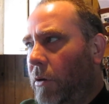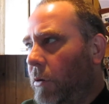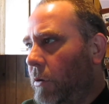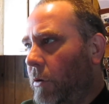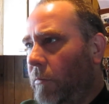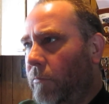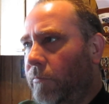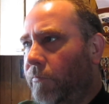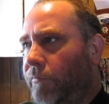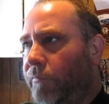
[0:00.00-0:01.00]

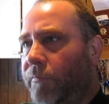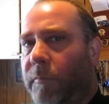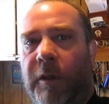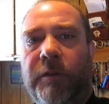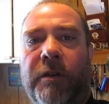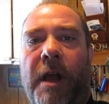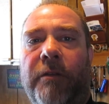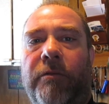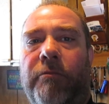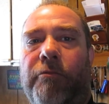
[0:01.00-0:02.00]
Um, he's
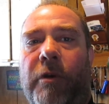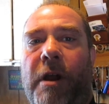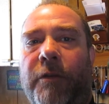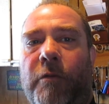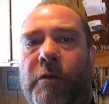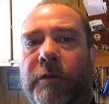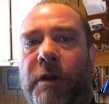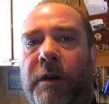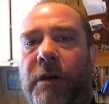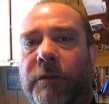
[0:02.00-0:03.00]
not. We're not the only ones
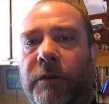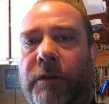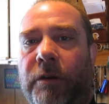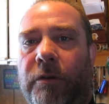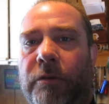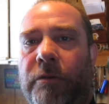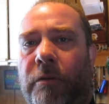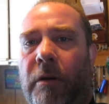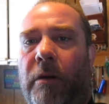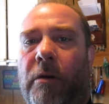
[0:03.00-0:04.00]
that he does it to.
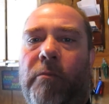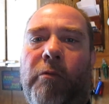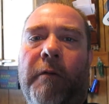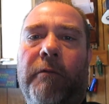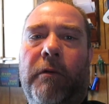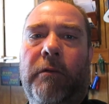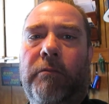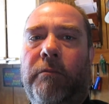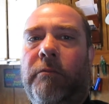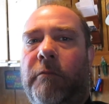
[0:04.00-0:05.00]
Um, one of
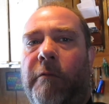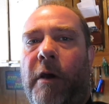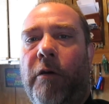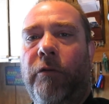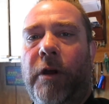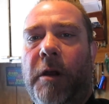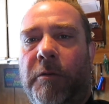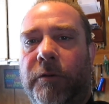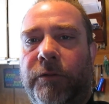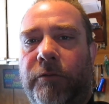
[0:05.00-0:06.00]
our other
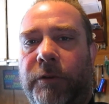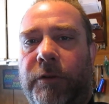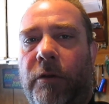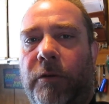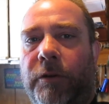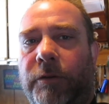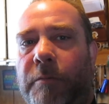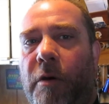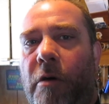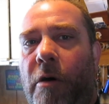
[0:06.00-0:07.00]
neighbors was telling us
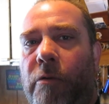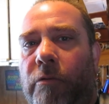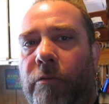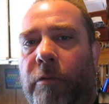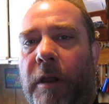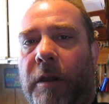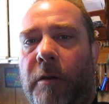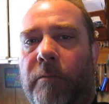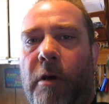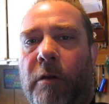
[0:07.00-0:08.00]
about how they
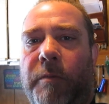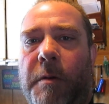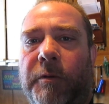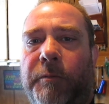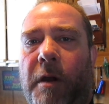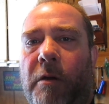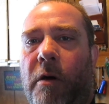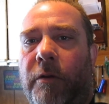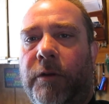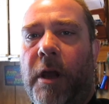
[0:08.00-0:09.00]
get other people's mail
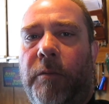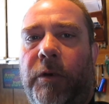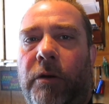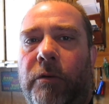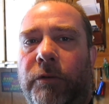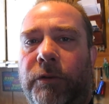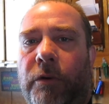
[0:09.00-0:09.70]
all the time too.